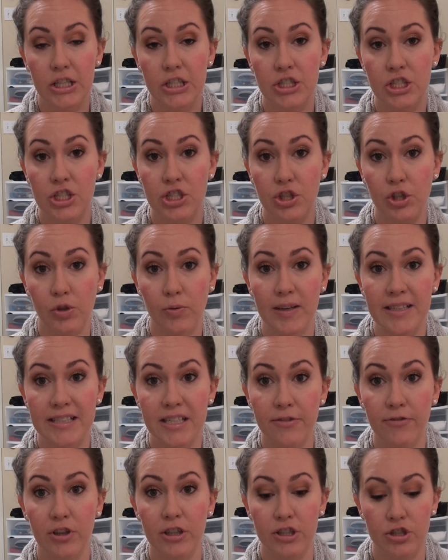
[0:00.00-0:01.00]
to do a
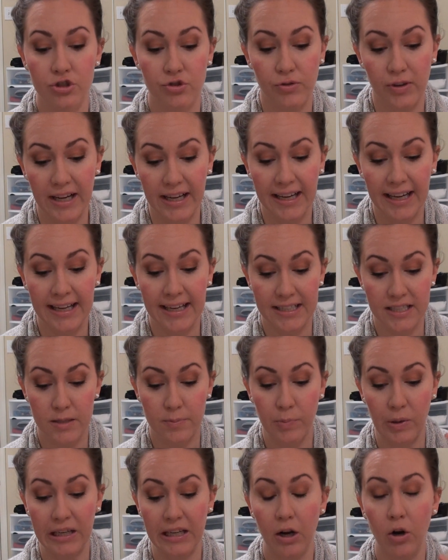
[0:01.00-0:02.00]
different trick, and I
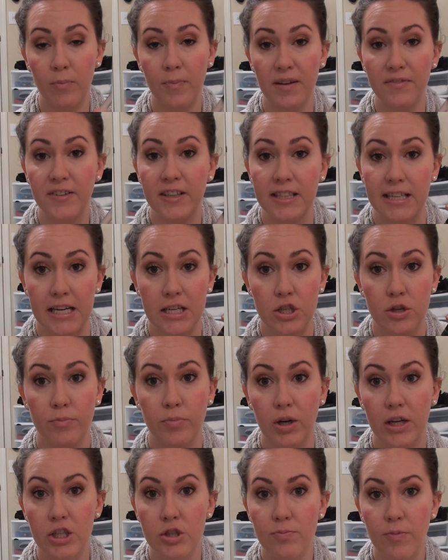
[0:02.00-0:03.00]
sprayed it on my foundation
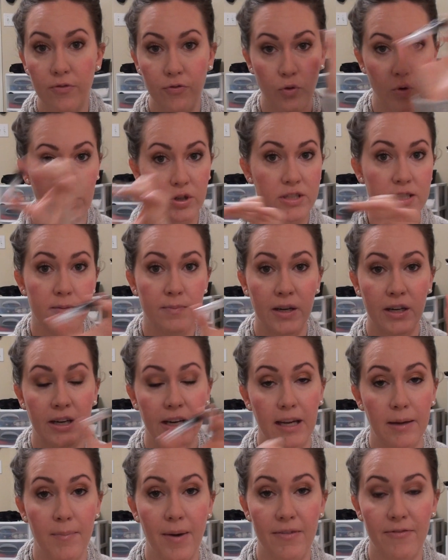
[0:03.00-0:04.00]
brush before
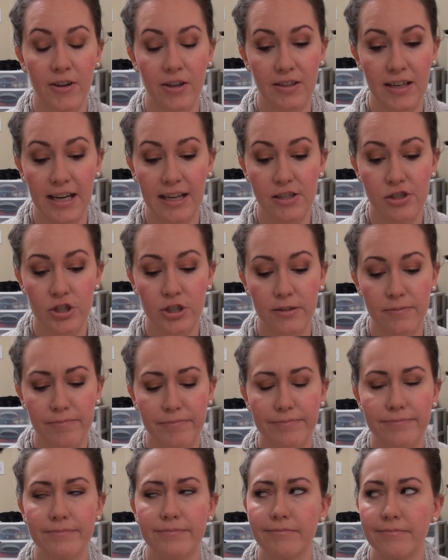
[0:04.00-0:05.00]
smearing in my foundation.
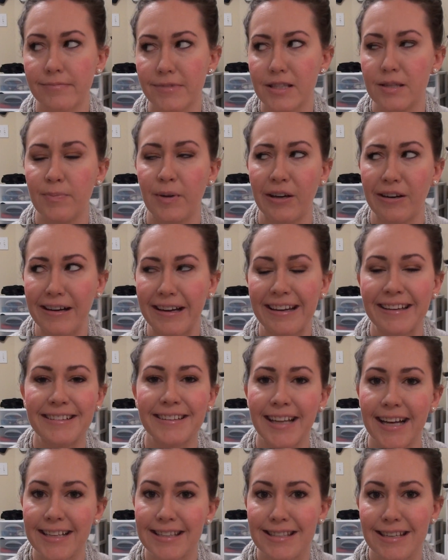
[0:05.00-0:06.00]
Smearing in,
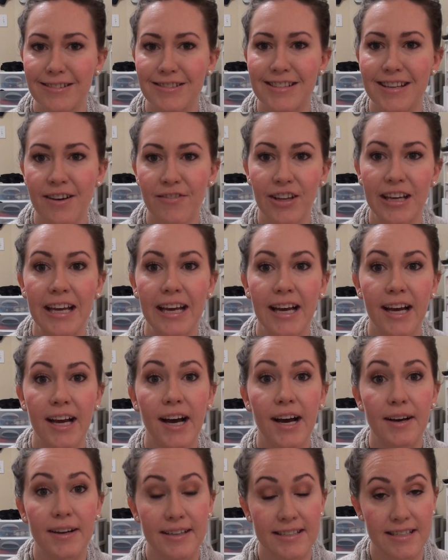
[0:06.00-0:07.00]
that sounds lovely,
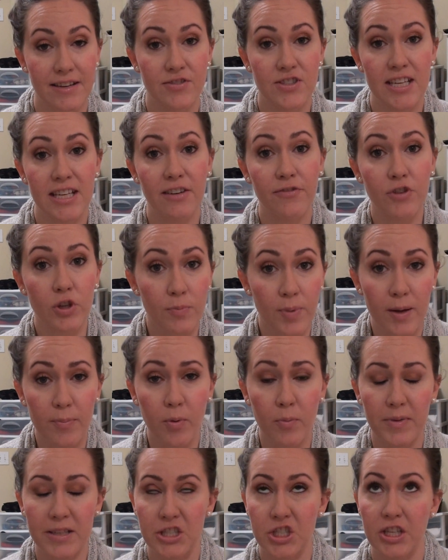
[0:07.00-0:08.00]
because I've seen a few people
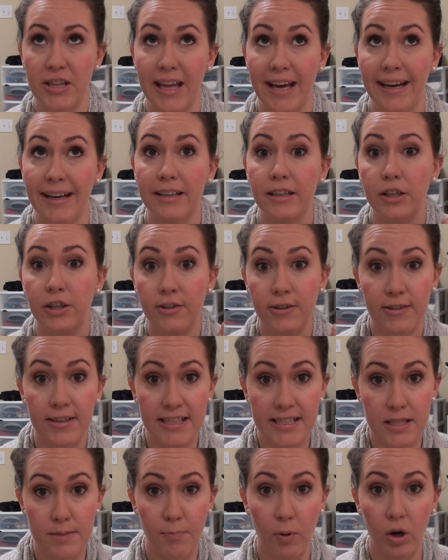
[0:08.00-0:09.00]
mention that.
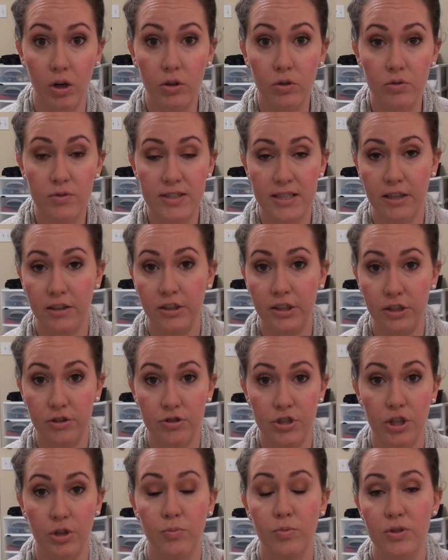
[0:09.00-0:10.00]
Curious Sparkles here on
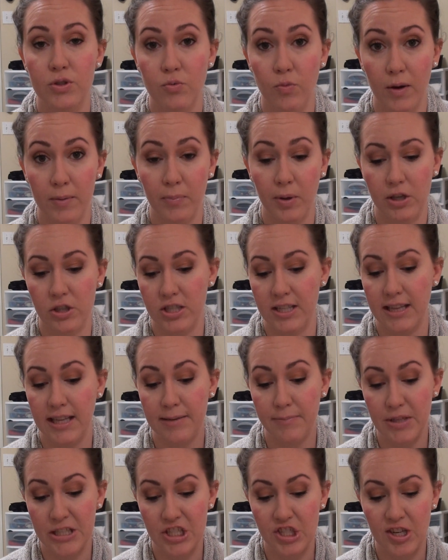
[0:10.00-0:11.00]
YouTube was one person
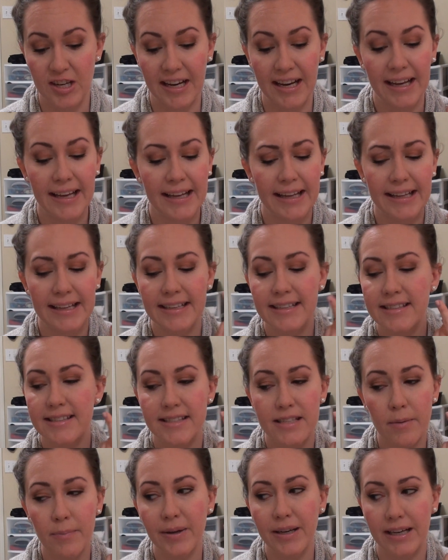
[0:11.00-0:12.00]
that mentioned it, and
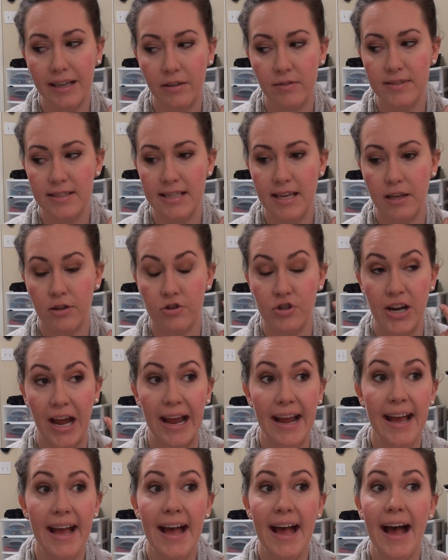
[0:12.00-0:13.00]
somebody else the other day.
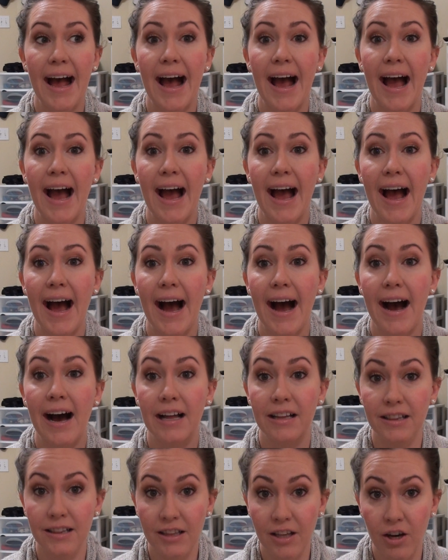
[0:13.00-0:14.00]
I
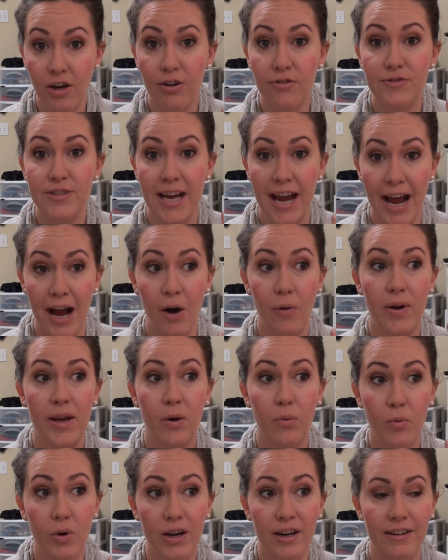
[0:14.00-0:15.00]
loved how
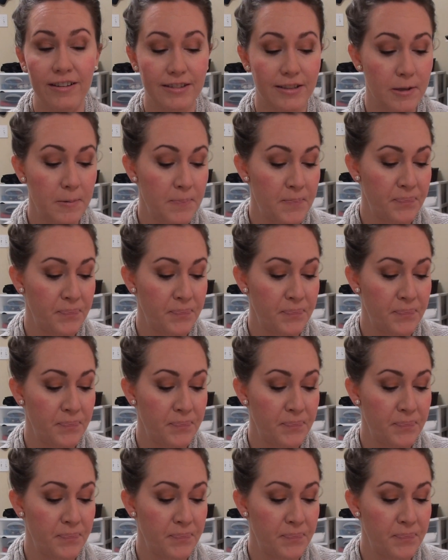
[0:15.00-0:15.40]
it worked.